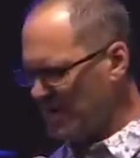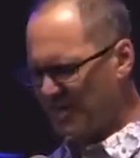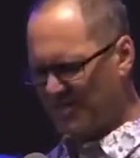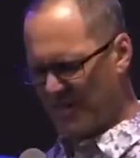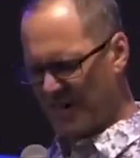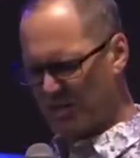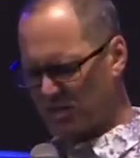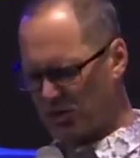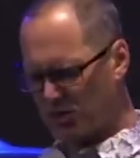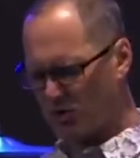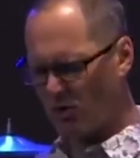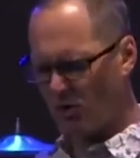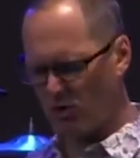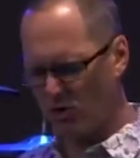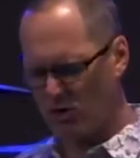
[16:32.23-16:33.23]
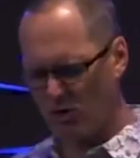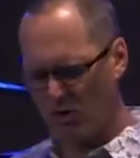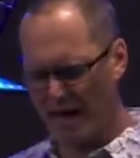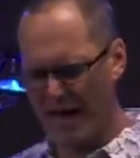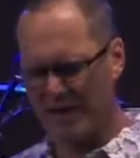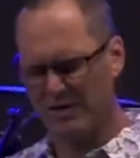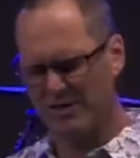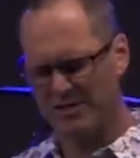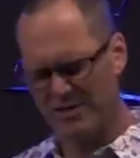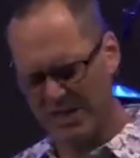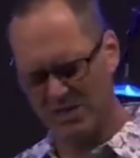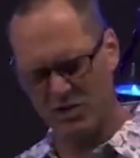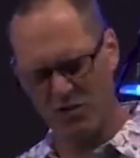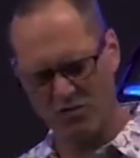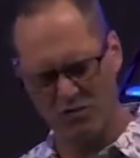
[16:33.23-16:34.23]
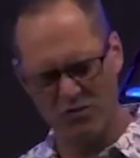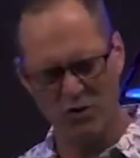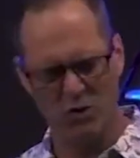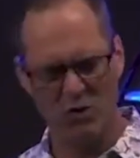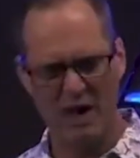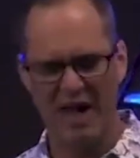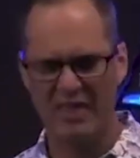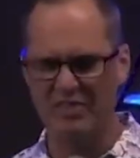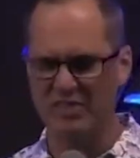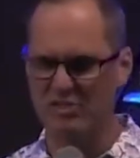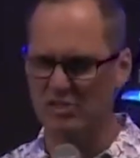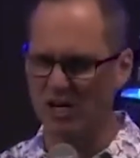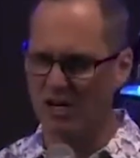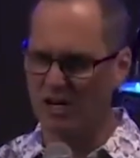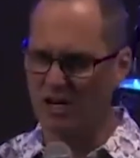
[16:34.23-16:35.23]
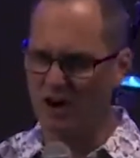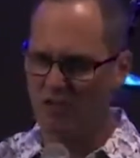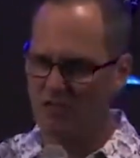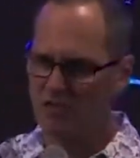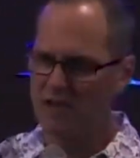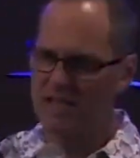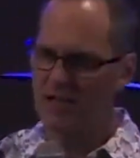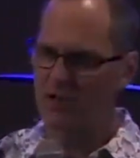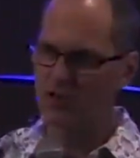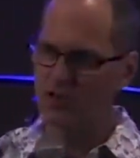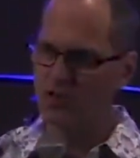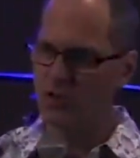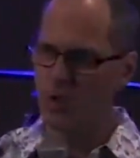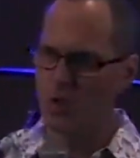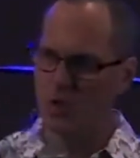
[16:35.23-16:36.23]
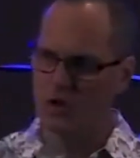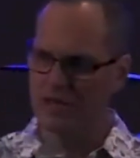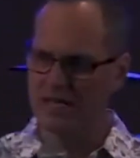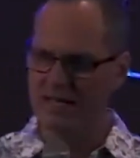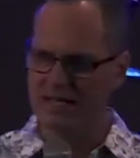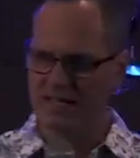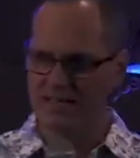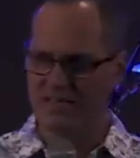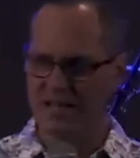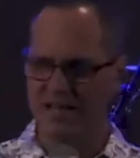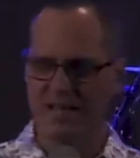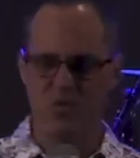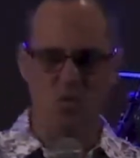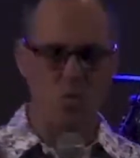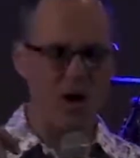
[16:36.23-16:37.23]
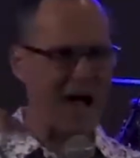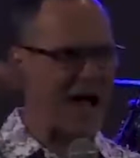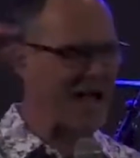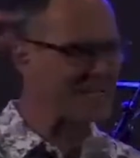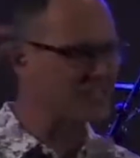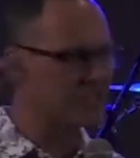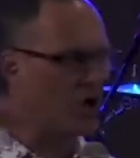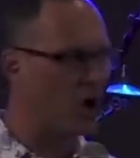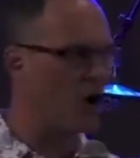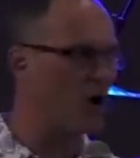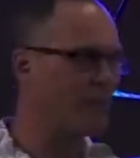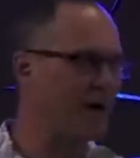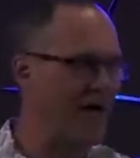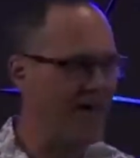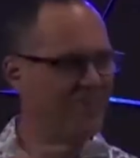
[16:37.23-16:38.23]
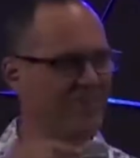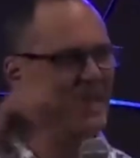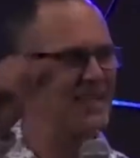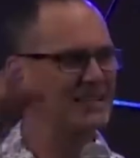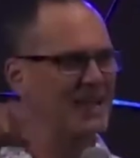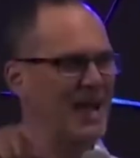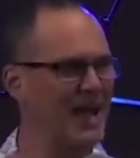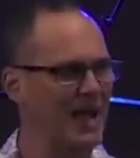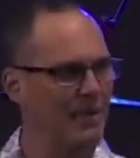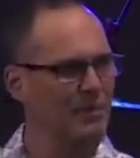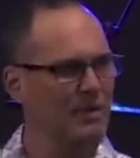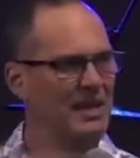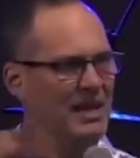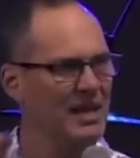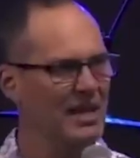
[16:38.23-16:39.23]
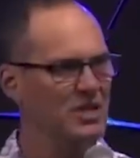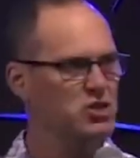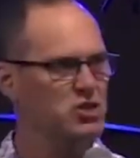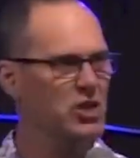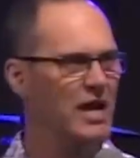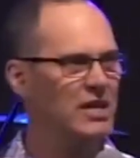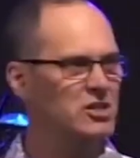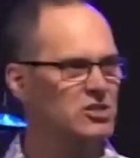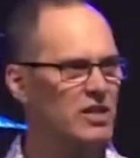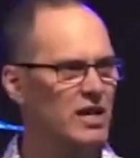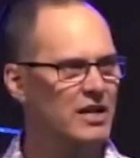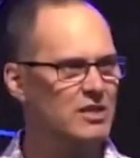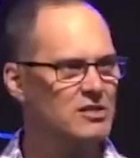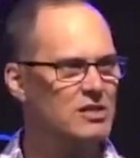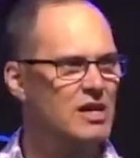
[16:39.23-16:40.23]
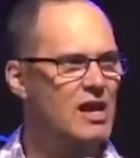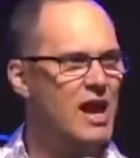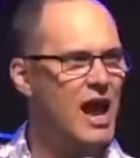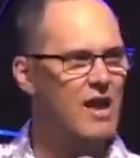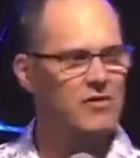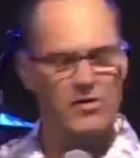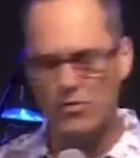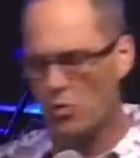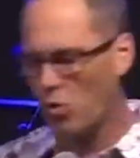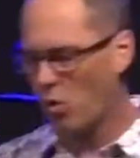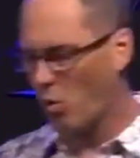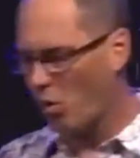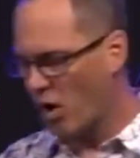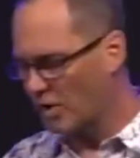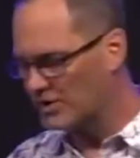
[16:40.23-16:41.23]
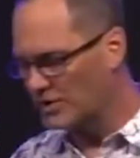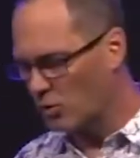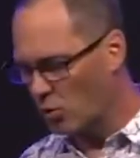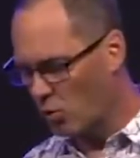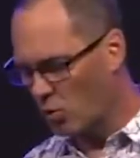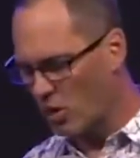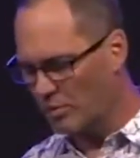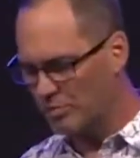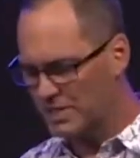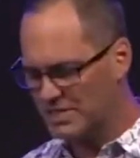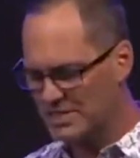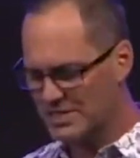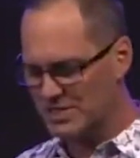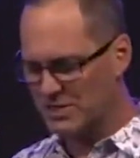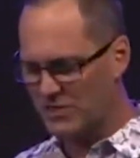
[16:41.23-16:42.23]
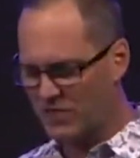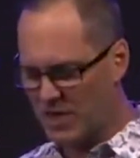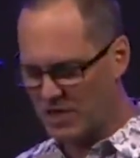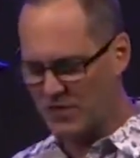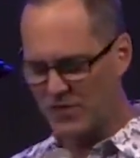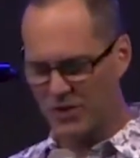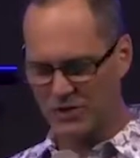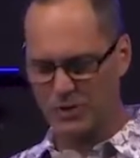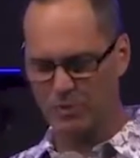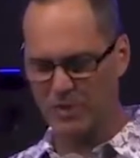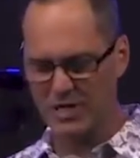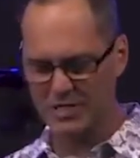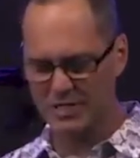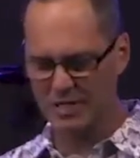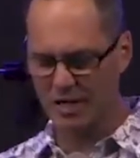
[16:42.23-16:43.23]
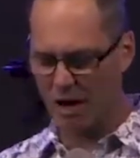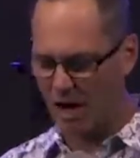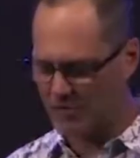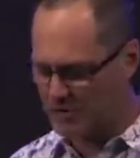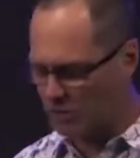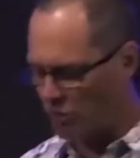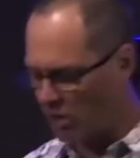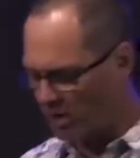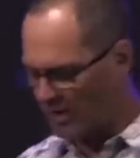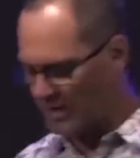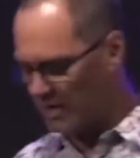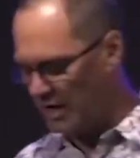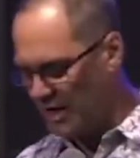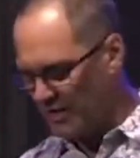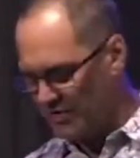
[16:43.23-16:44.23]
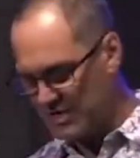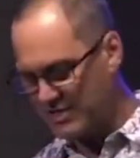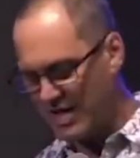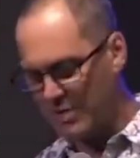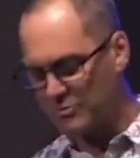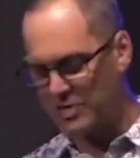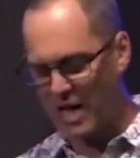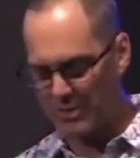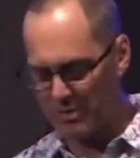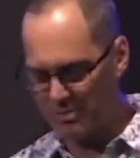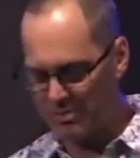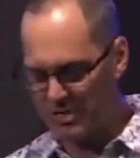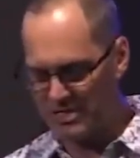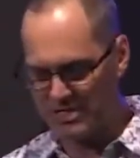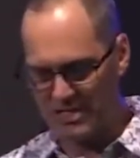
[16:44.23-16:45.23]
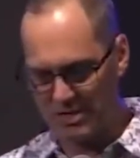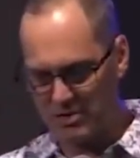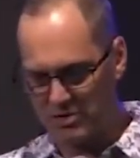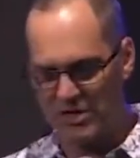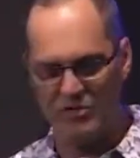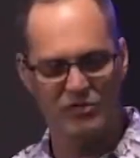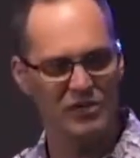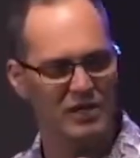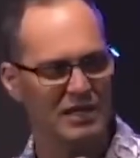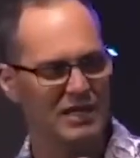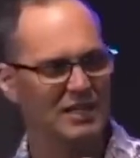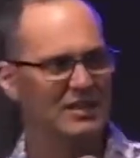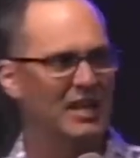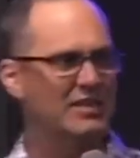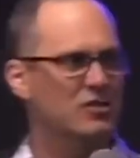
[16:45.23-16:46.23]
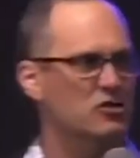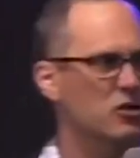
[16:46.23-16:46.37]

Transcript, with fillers: things just don't look right. Things don't feel right. There's a governing authority that can rise up at that time and change things. Have you ever w walked in one business and you, and you felt the peace of God, then you walk in the same type of business and you didn't feel anything? There's a